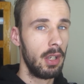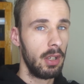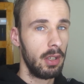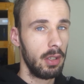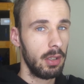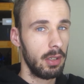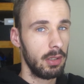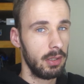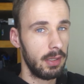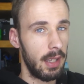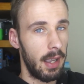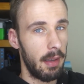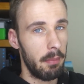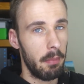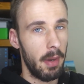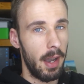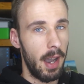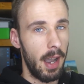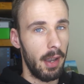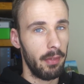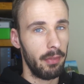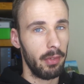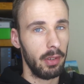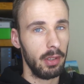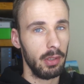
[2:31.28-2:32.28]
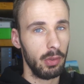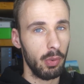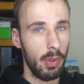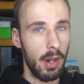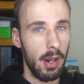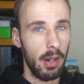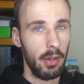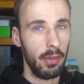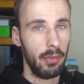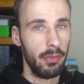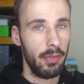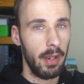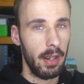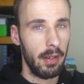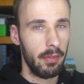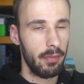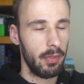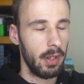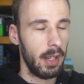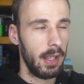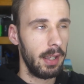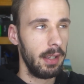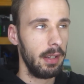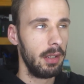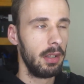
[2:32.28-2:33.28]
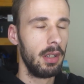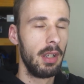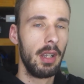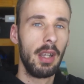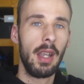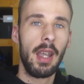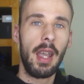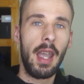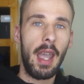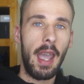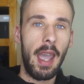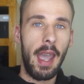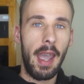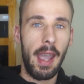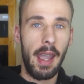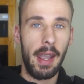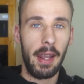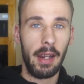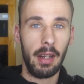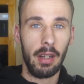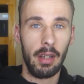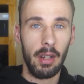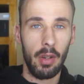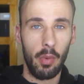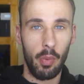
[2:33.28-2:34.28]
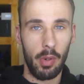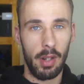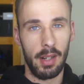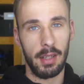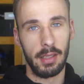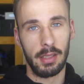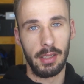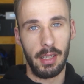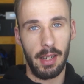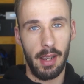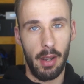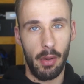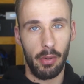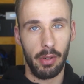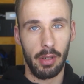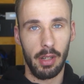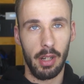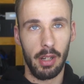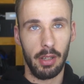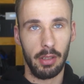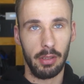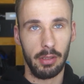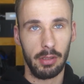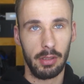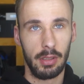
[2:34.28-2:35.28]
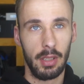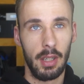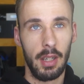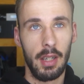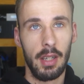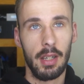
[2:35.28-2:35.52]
because I have my iPhone 12 thankfully, and we're going to see how it goes.